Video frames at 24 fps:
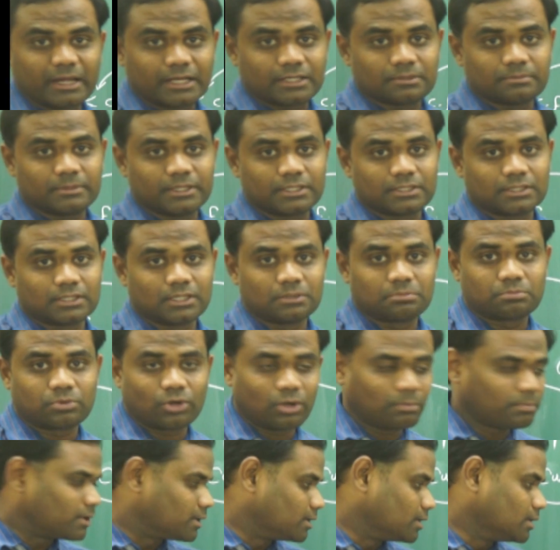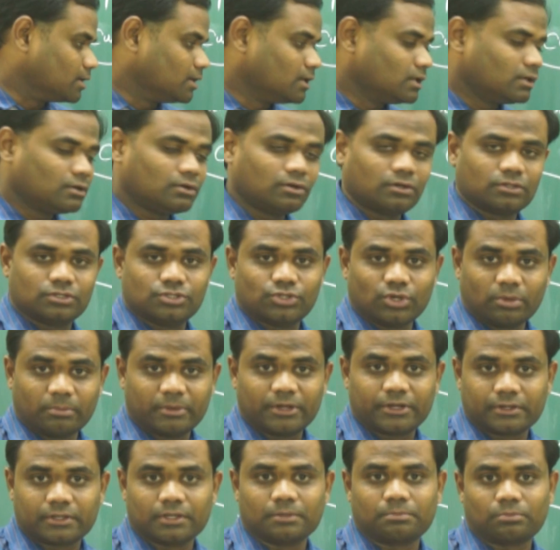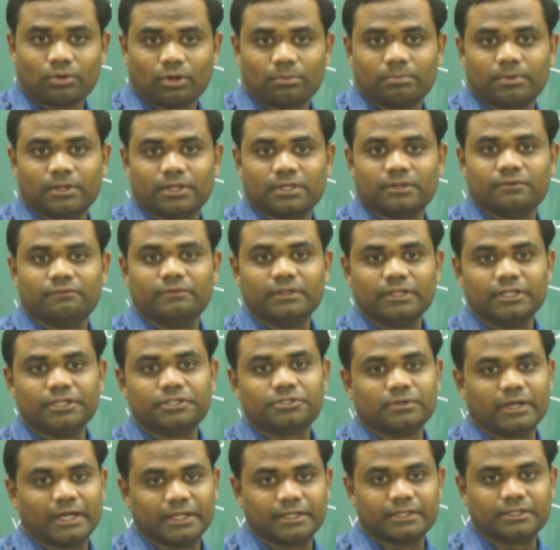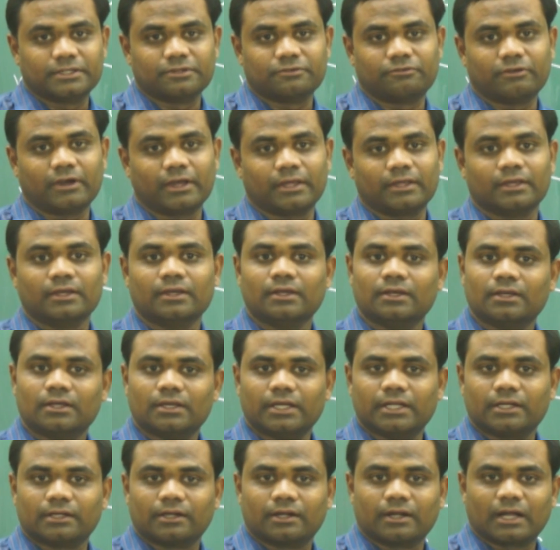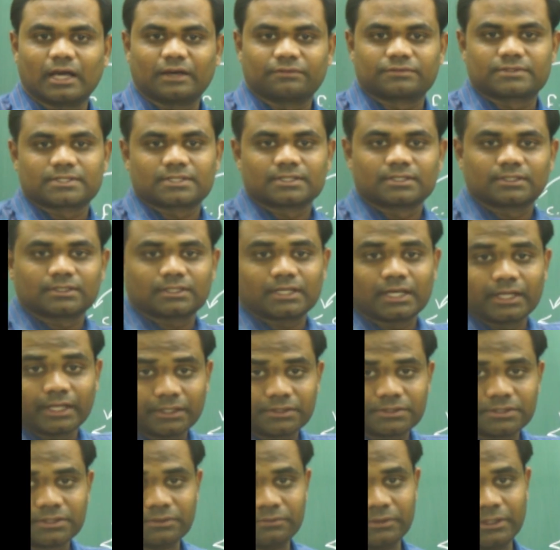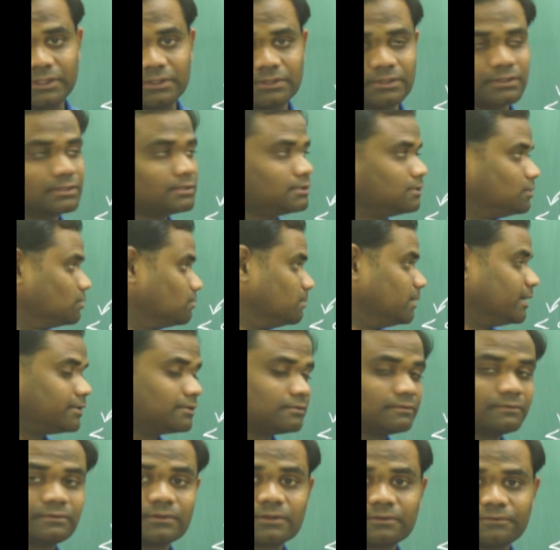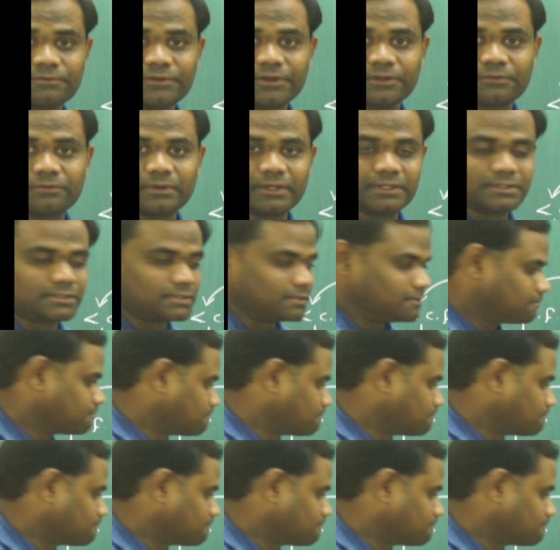mathematical property or geometrical property we need to identify in graphs connected with cumulative frequency.